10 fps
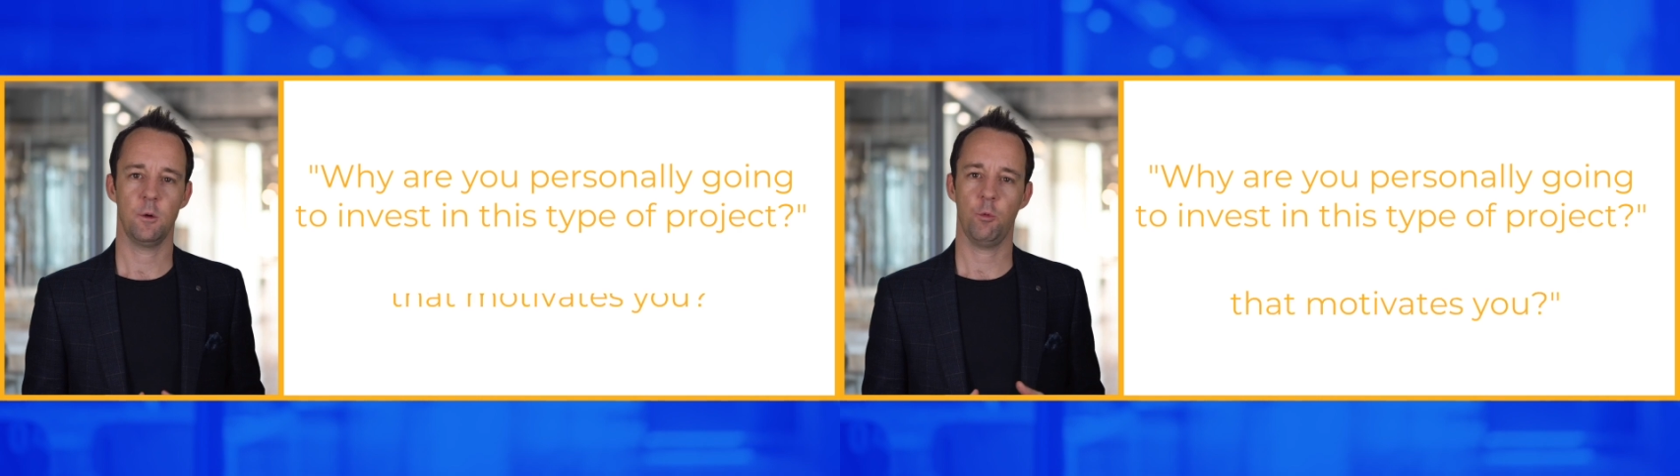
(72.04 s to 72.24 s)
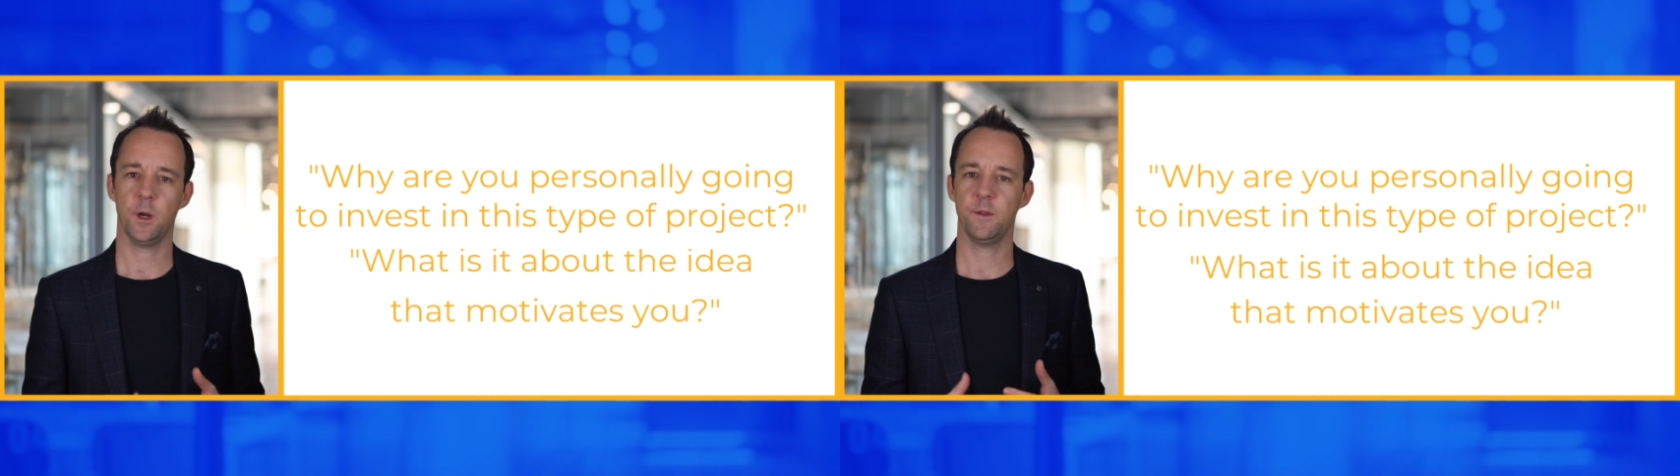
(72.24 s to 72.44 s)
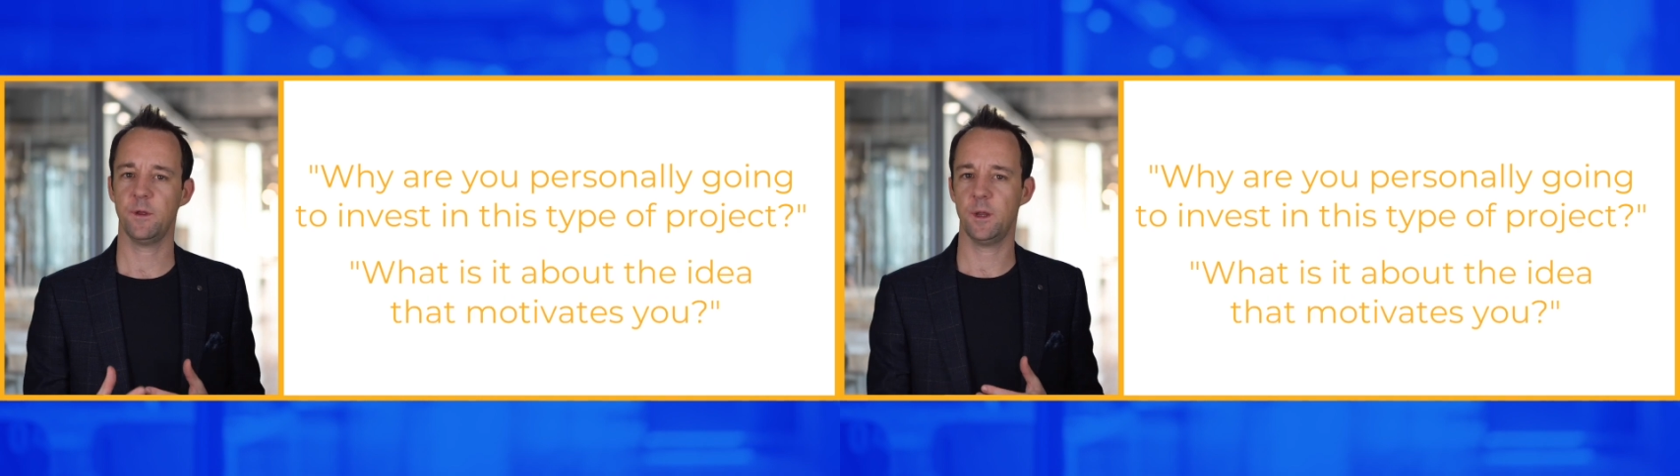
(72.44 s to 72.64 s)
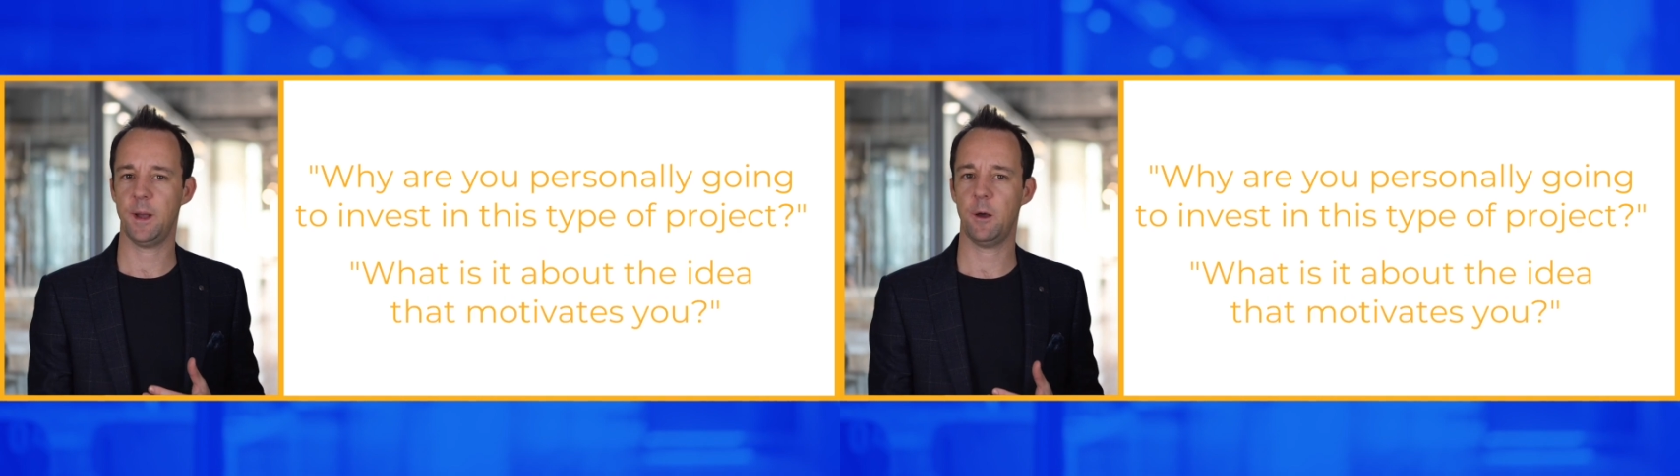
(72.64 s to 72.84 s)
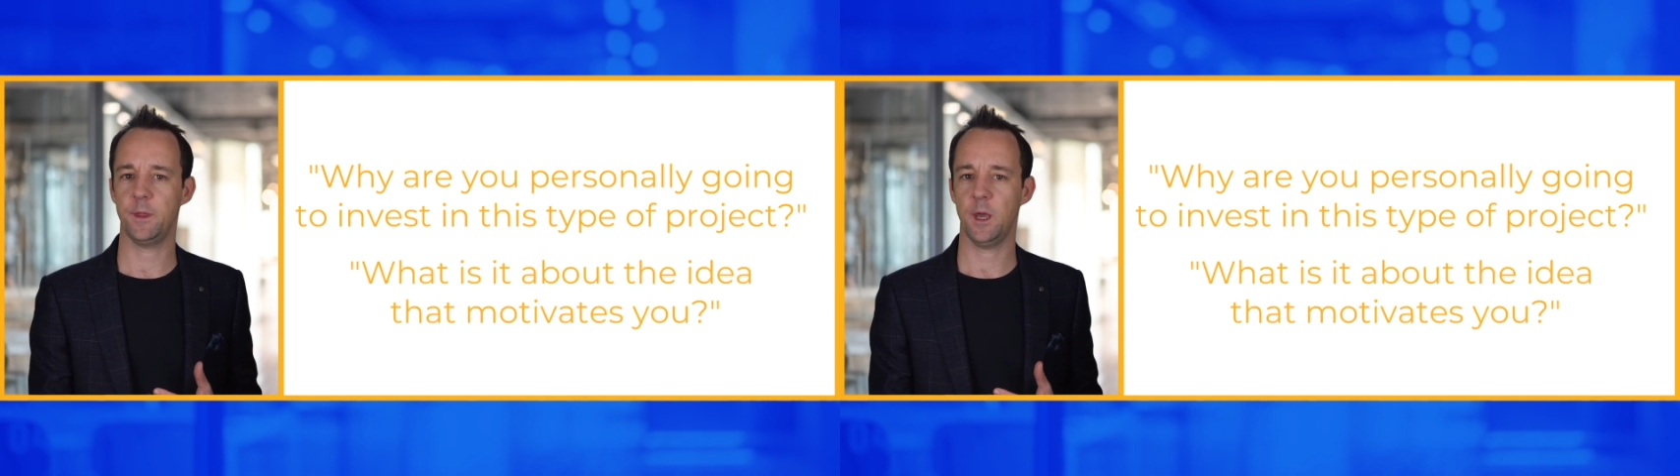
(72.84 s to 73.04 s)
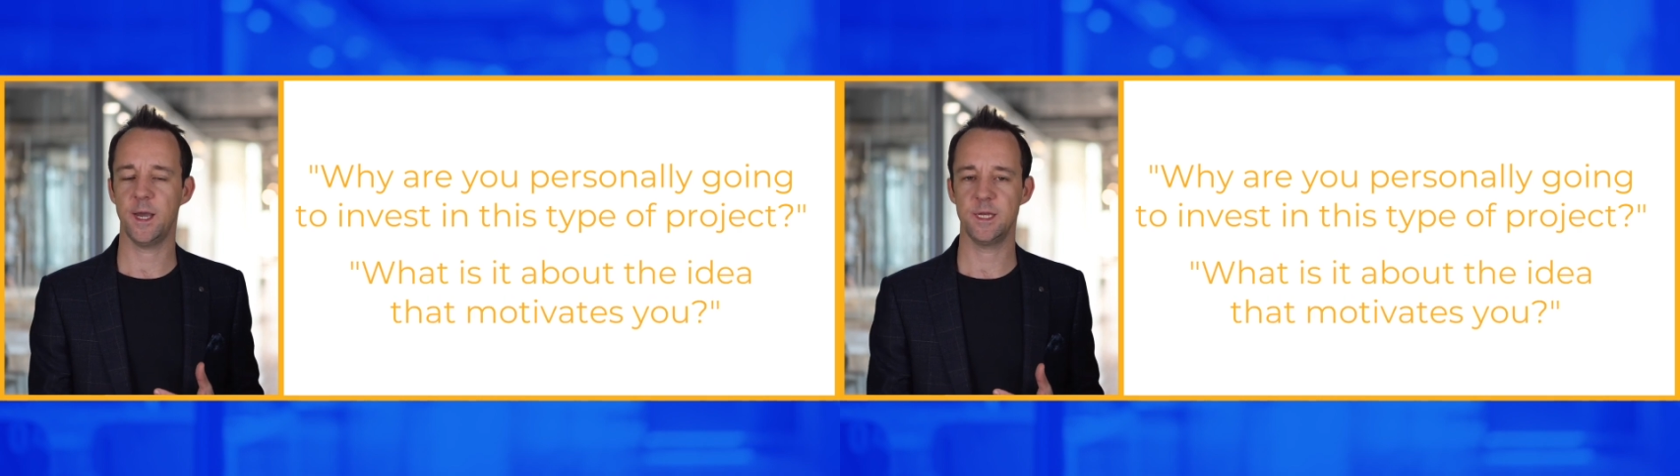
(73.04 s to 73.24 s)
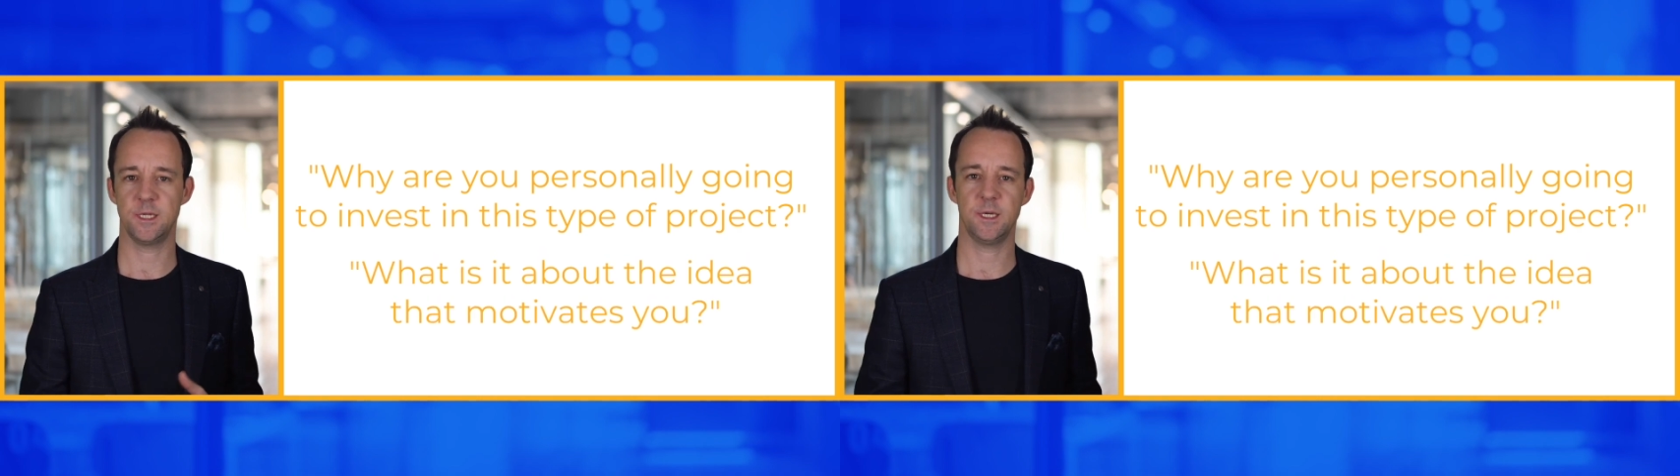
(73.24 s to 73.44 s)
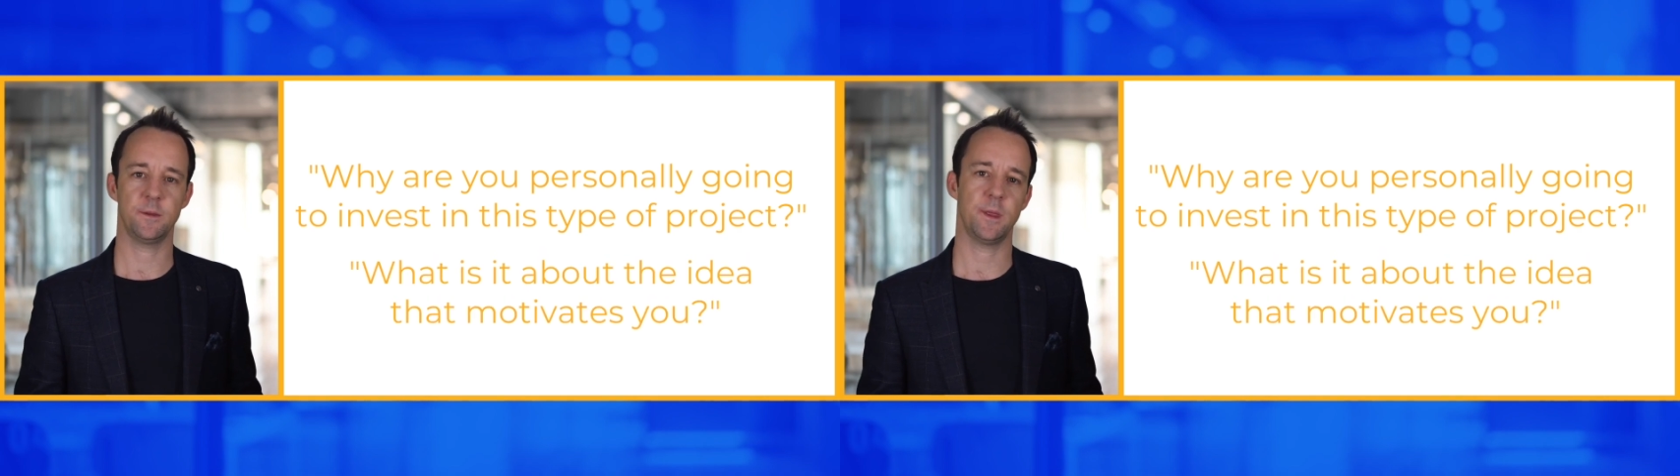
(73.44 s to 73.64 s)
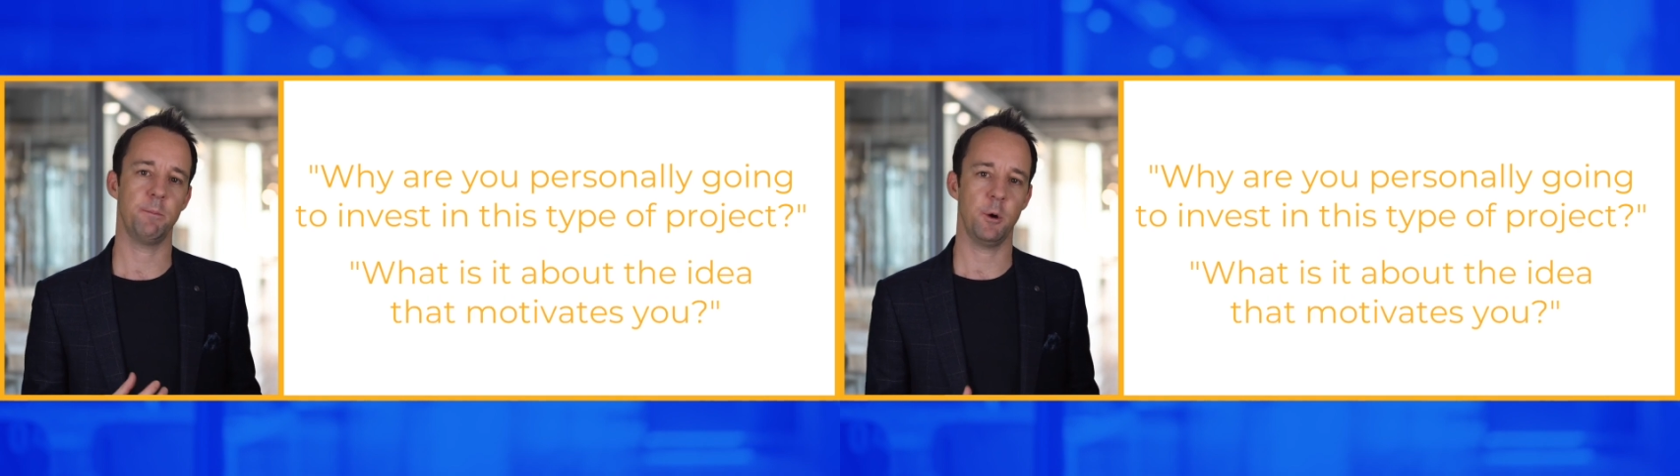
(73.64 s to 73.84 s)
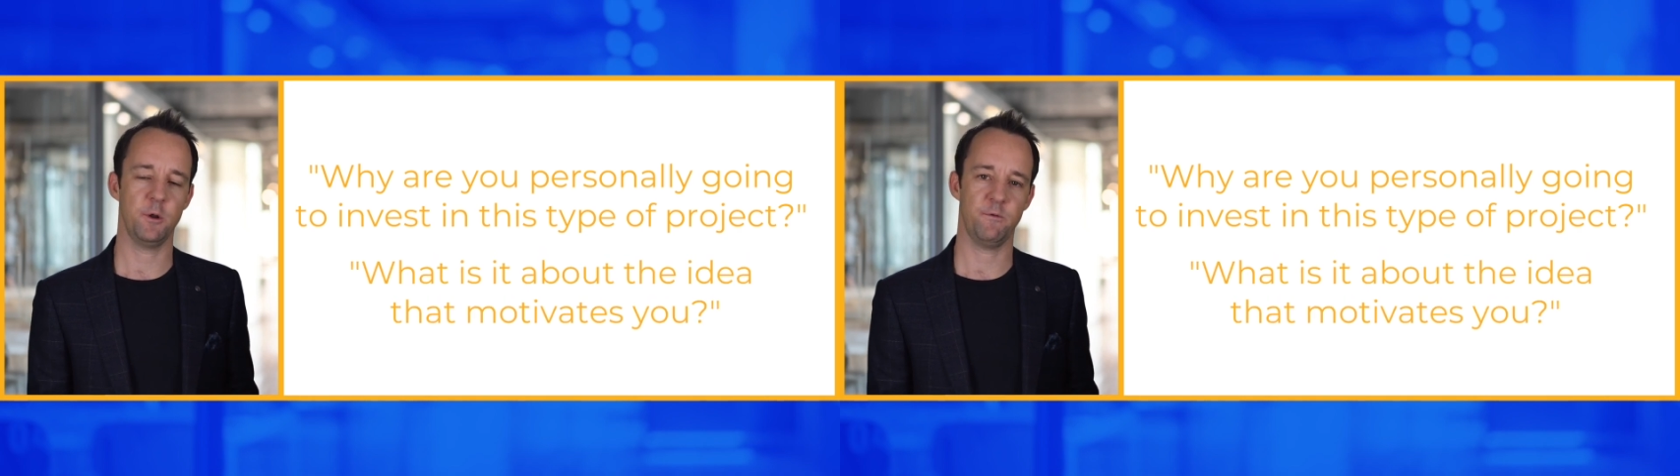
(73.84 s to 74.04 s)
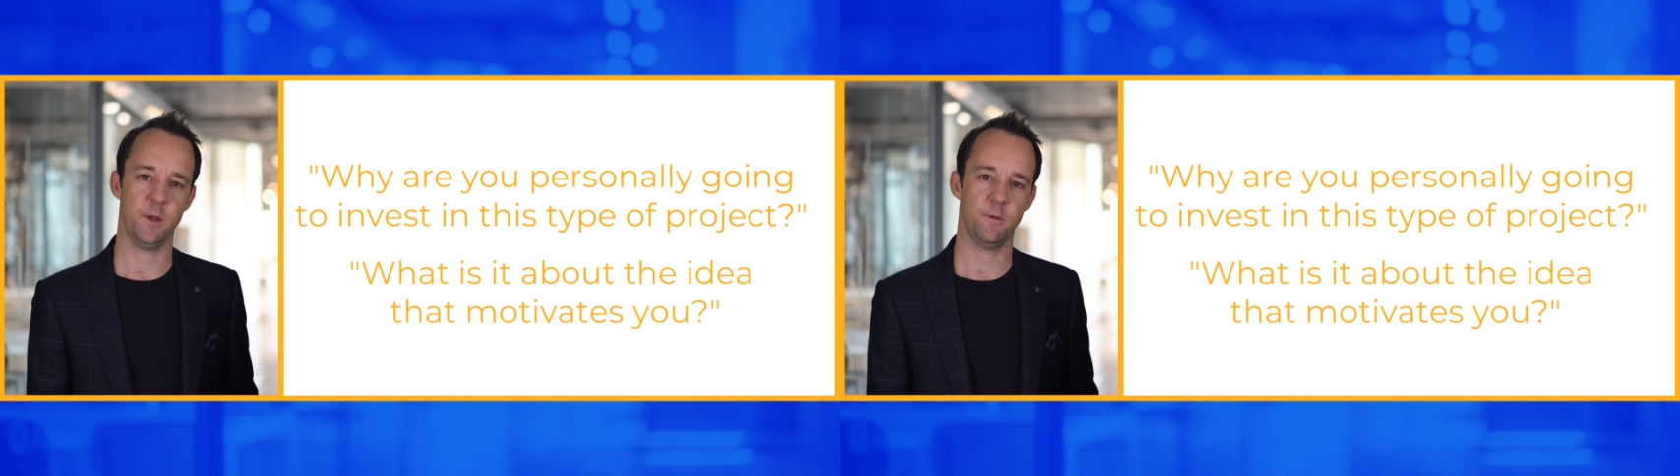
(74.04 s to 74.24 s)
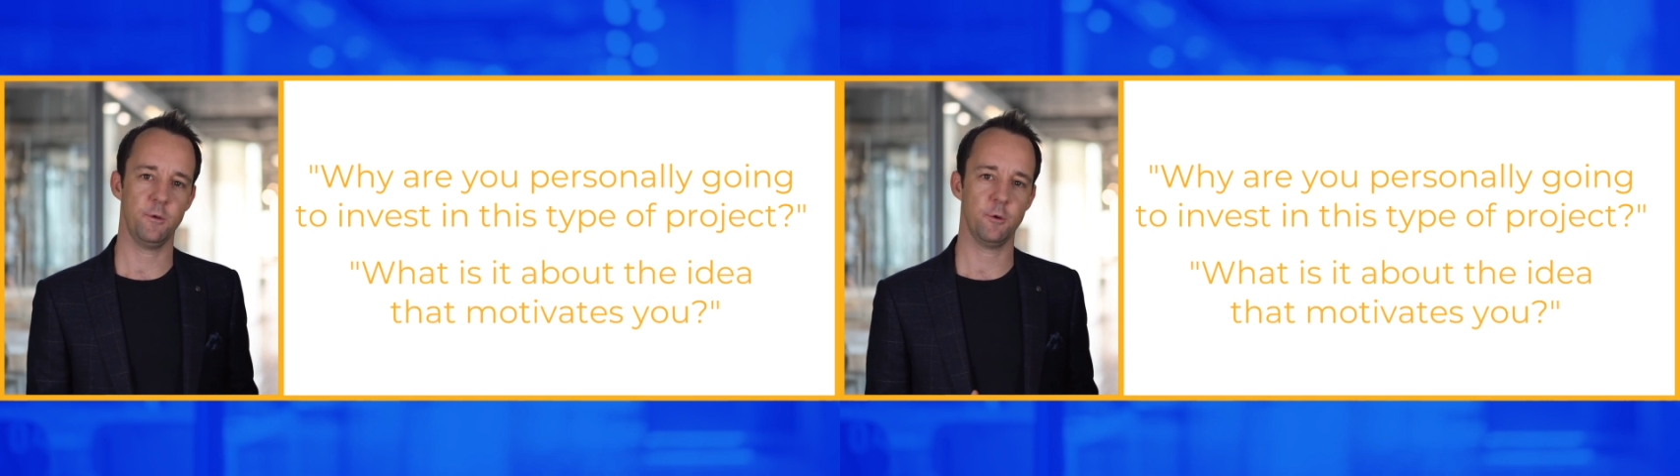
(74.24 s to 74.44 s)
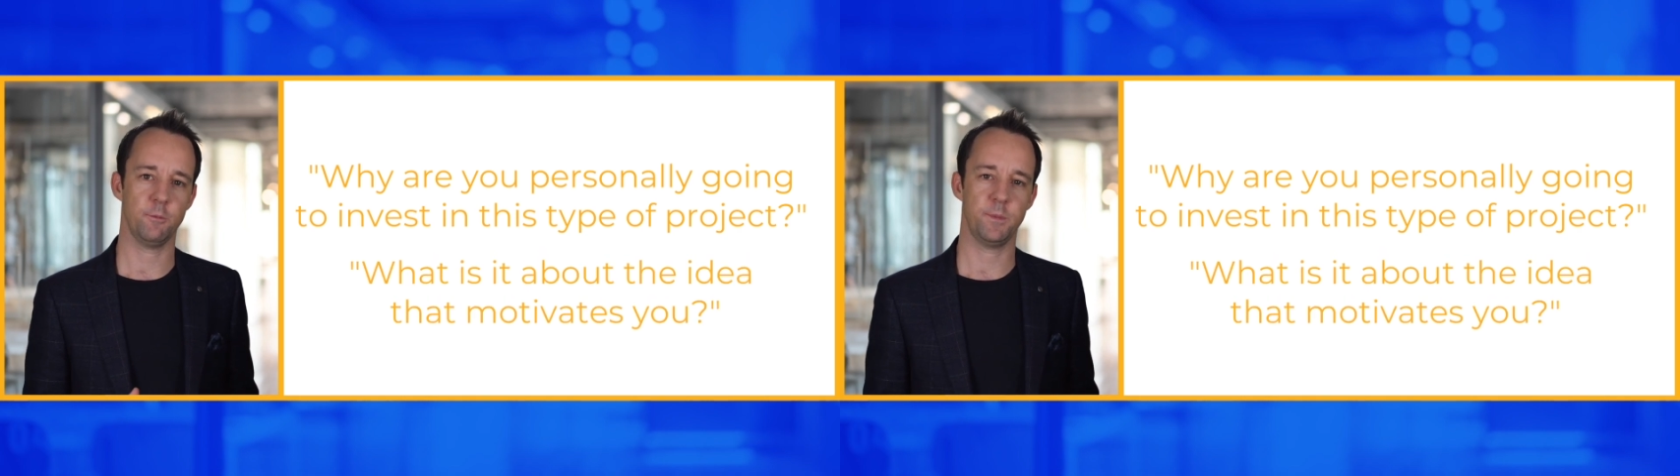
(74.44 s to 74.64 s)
What is it about the idea that motivates you?